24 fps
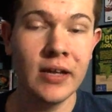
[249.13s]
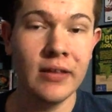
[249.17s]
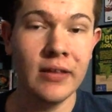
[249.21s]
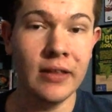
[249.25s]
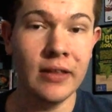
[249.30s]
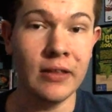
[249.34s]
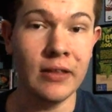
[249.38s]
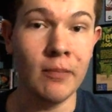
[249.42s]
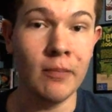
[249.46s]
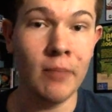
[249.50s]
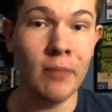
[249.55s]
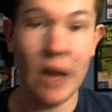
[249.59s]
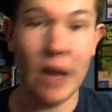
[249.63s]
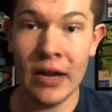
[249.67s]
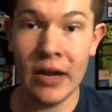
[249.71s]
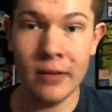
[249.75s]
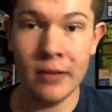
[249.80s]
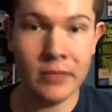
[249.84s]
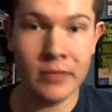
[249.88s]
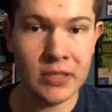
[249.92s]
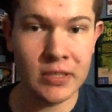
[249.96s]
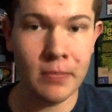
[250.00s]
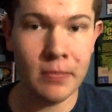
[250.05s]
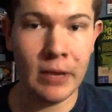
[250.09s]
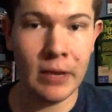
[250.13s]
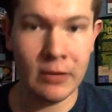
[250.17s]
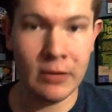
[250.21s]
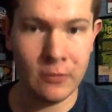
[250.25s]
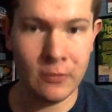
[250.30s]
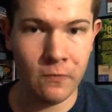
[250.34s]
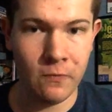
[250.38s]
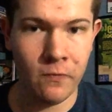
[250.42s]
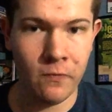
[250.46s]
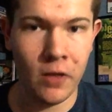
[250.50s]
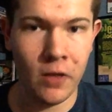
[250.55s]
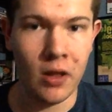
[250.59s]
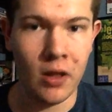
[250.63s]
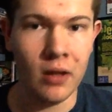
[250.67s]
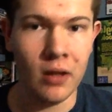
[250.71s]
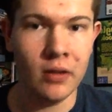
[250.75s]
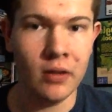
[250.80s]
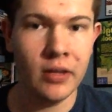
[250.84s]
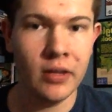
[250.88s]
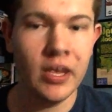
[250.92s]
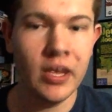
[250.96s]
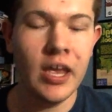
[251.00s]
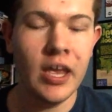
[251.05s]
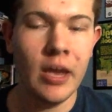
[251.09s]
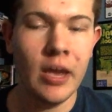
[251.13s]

that the bottom is about to fall.